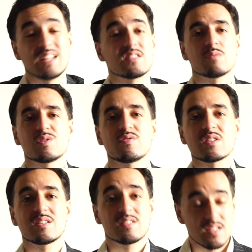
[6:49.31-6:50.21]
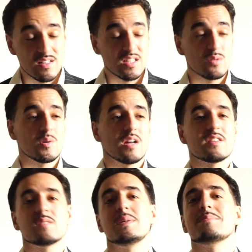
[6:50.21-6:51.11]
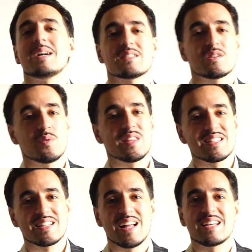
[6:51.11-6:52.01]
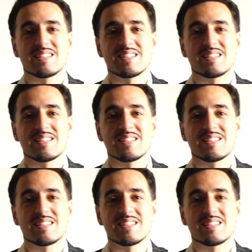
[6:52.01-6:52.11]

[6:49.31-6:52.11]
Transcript: terms of versatility, well, the Speedmaster with its classic